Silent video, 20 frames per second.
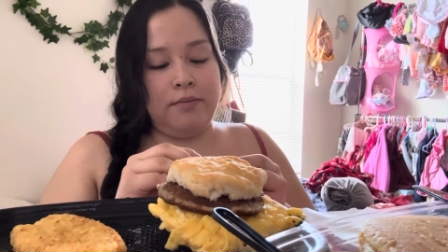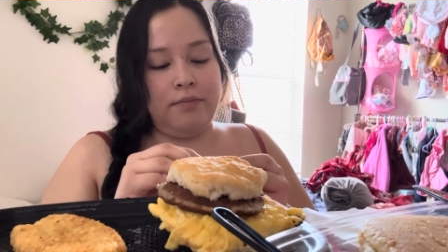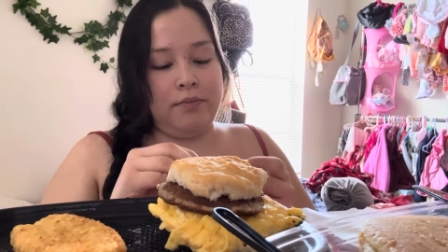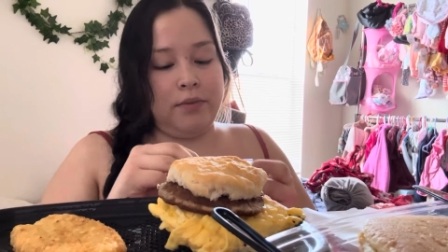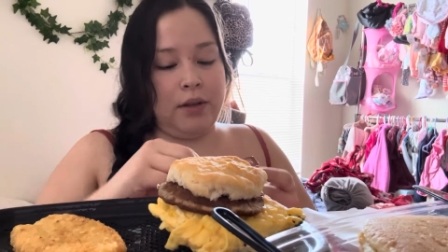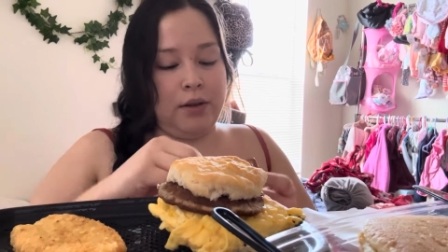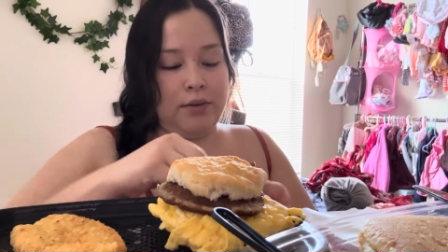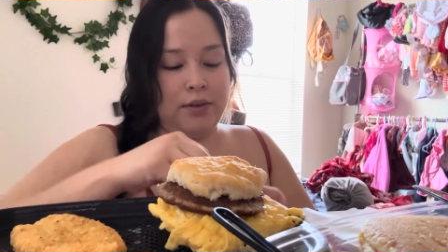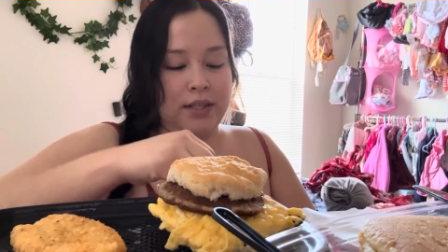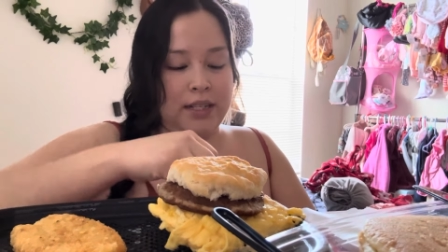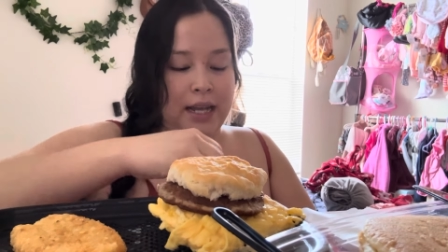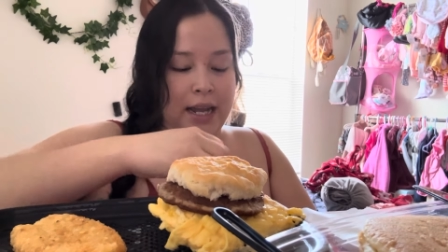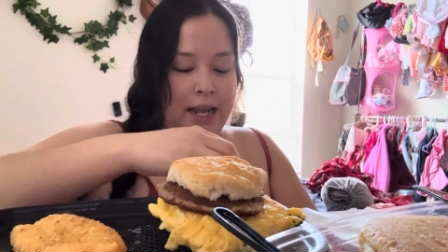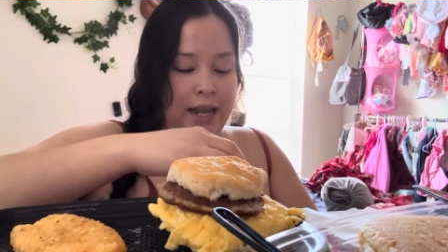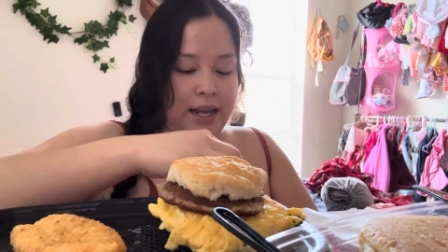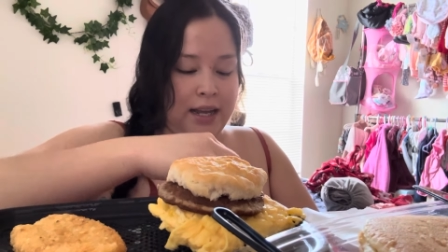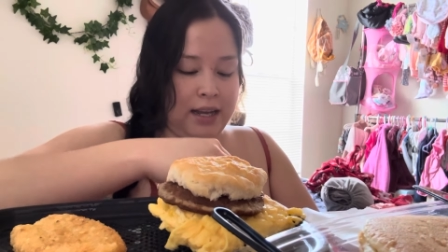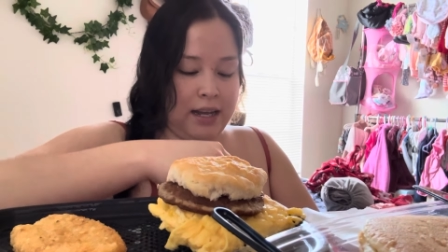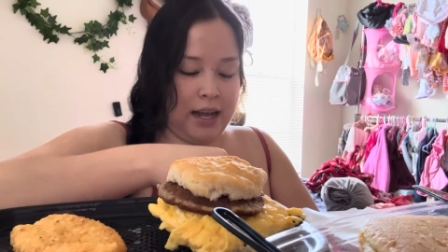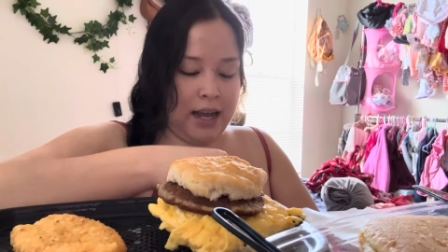I was
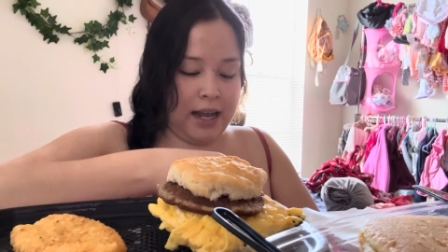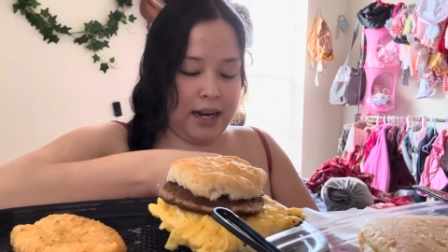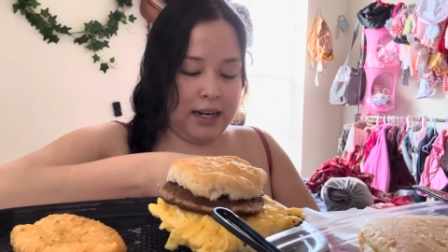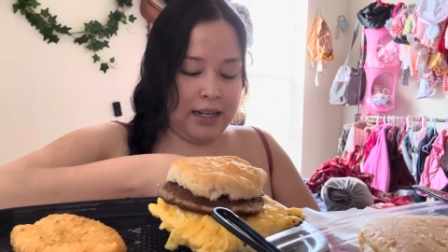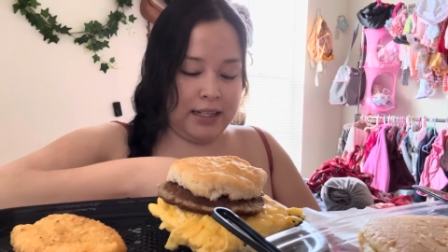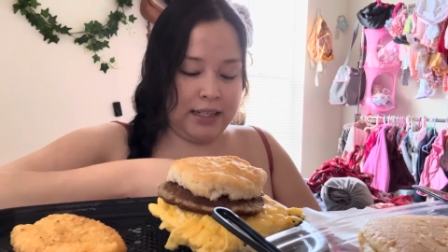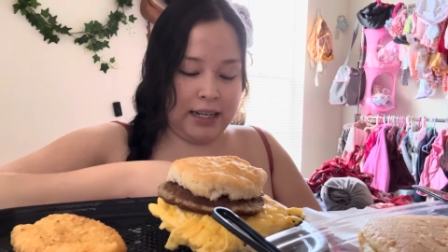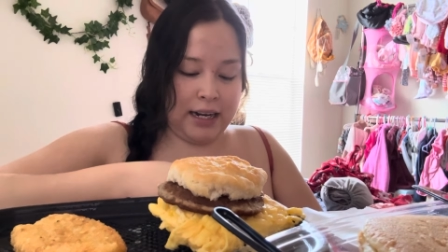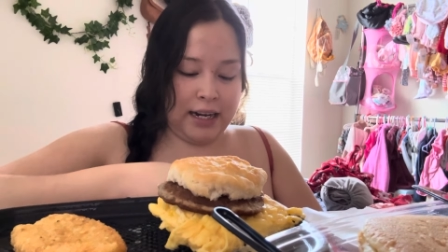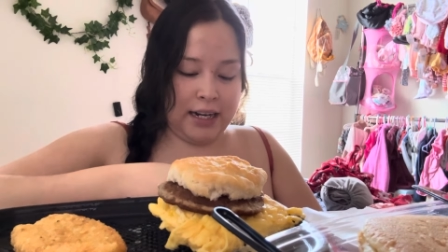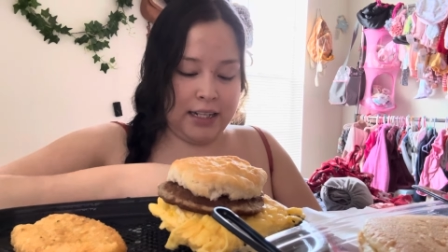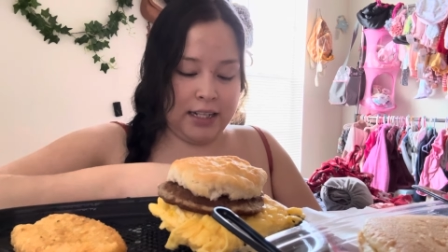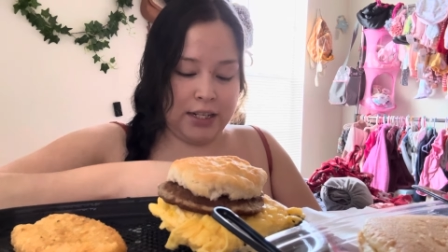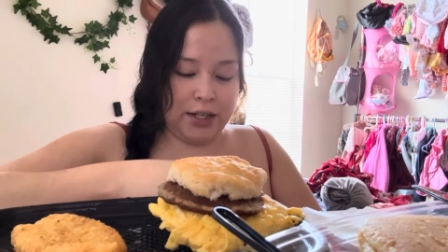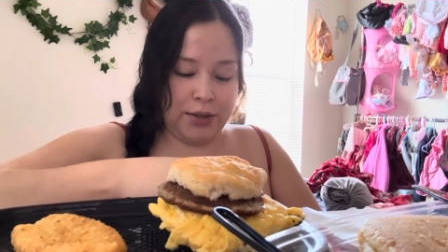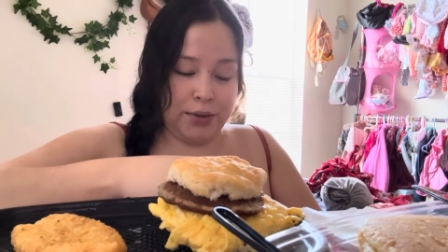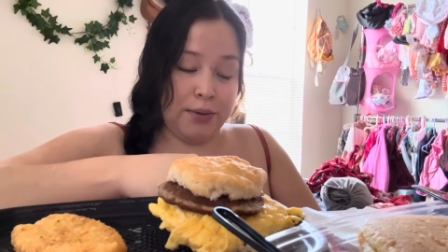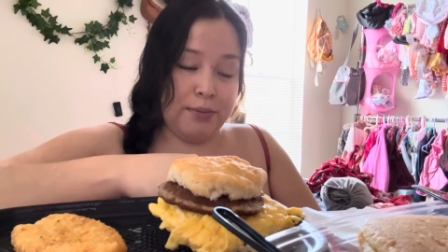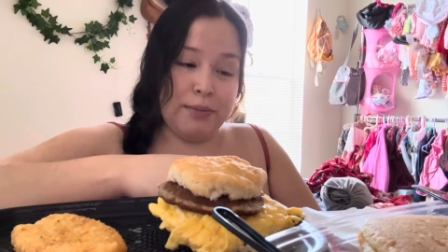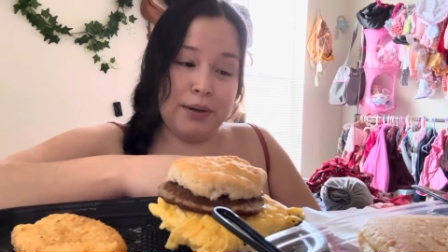like, I decided to
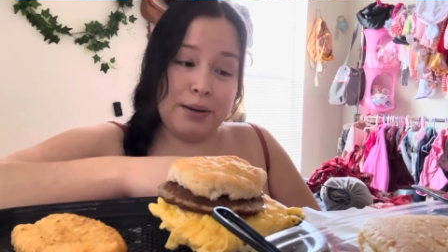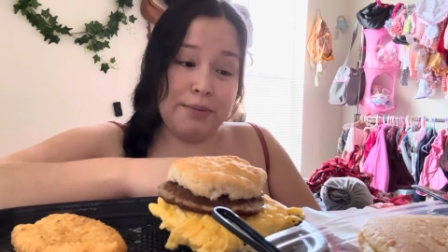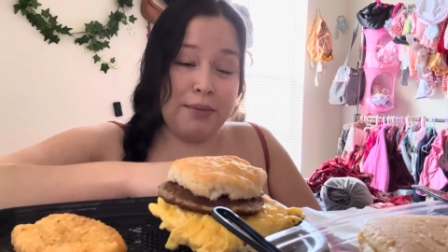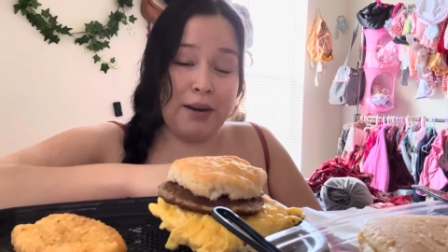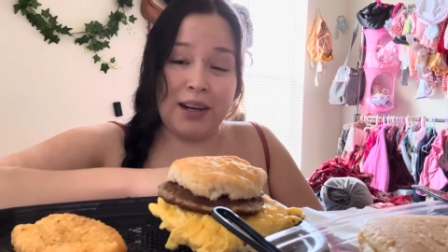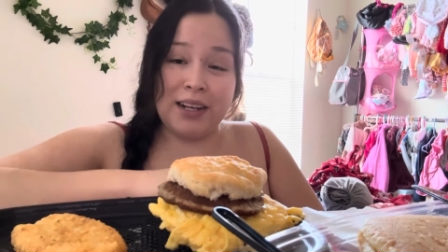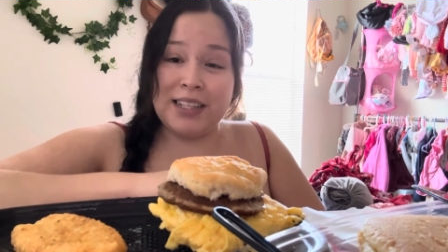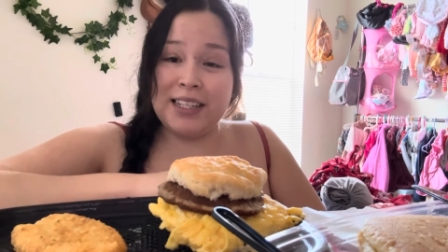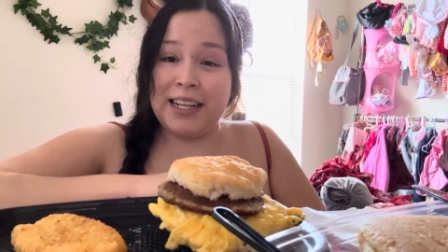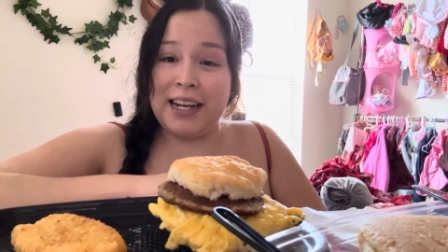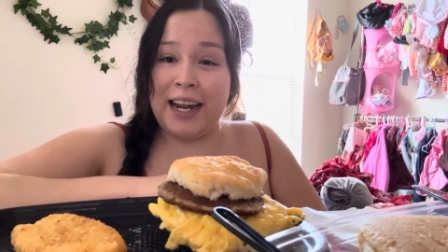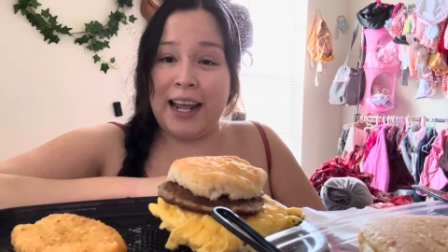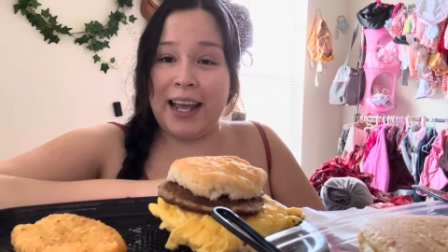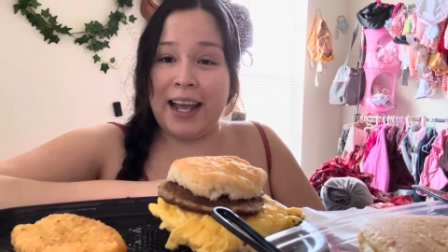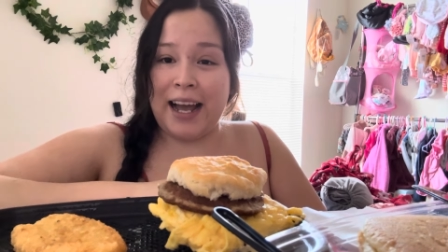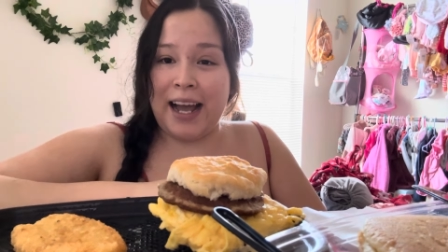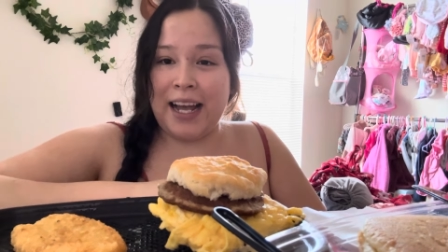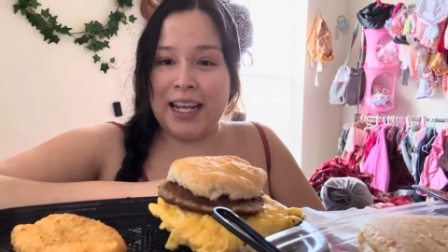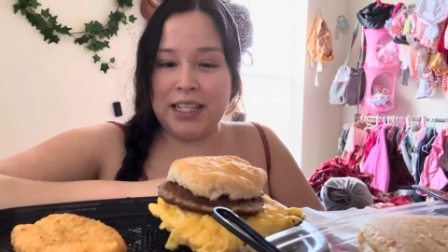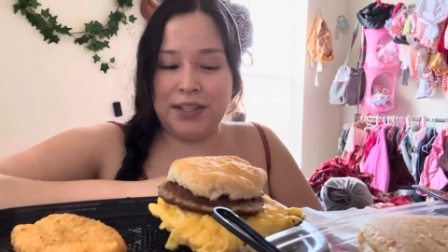do a mukbang today,
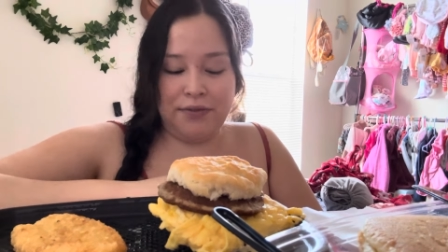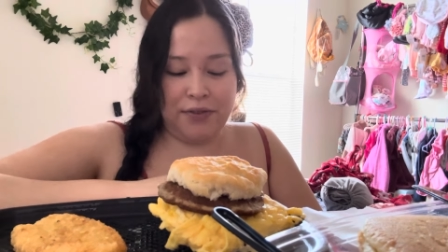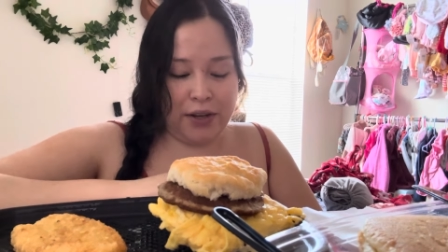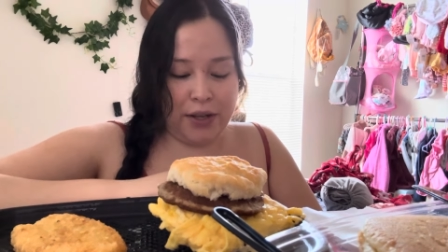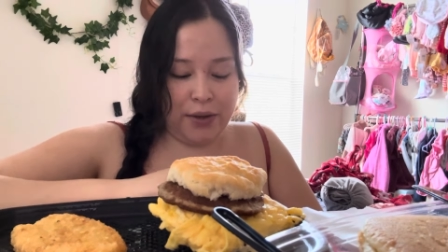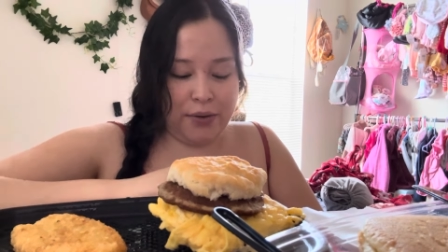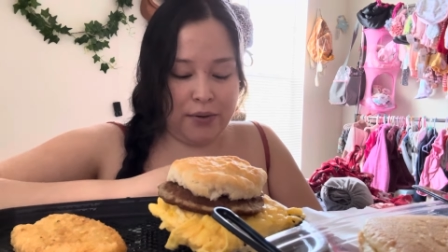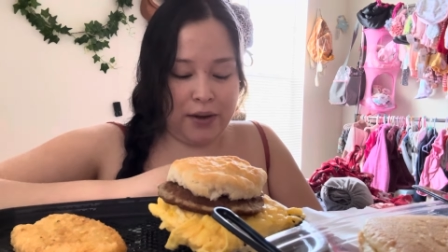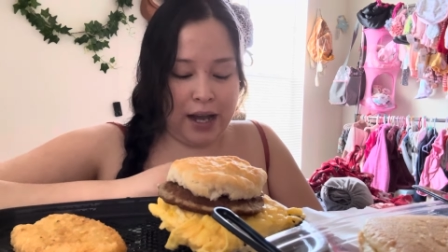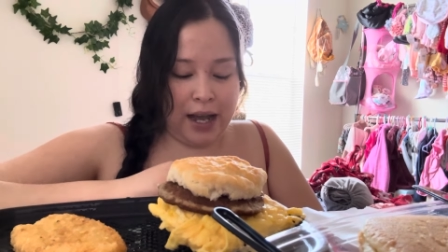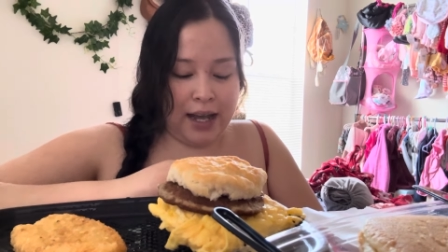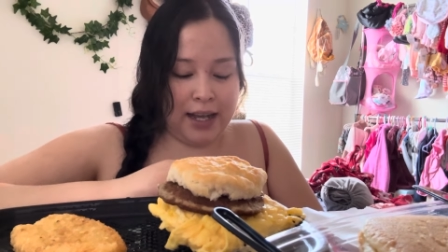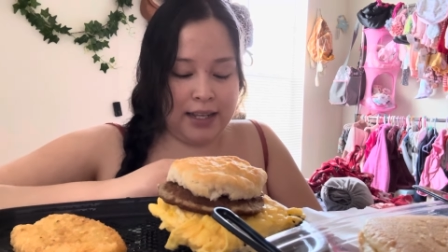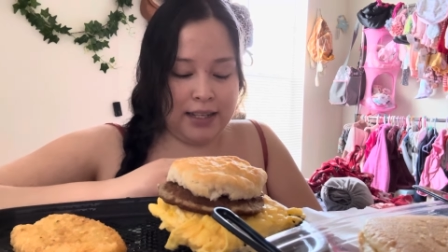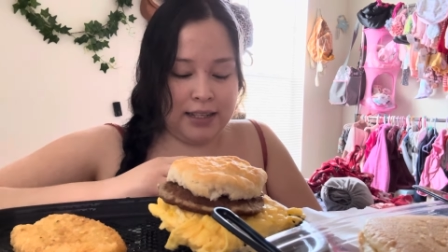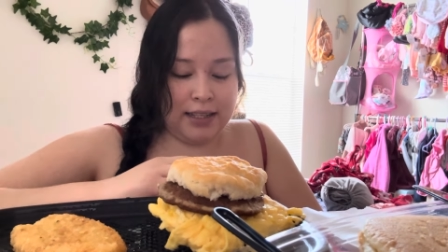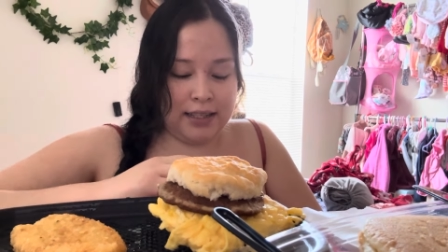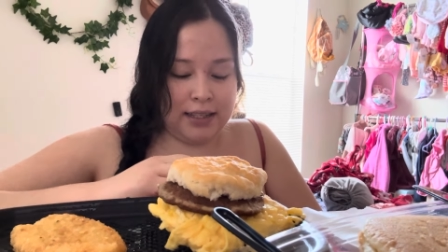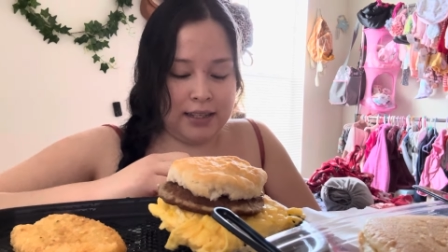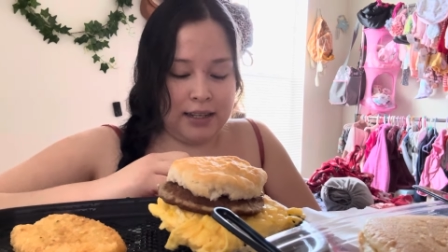guys, for you
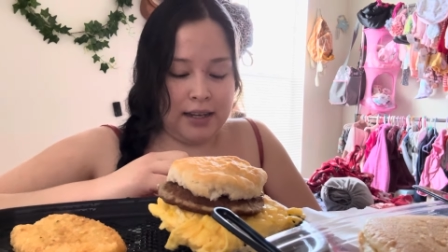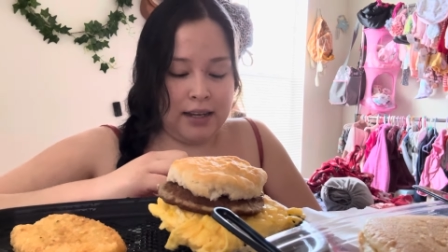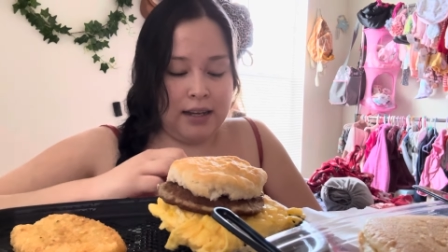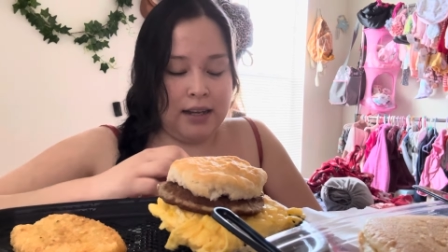guys.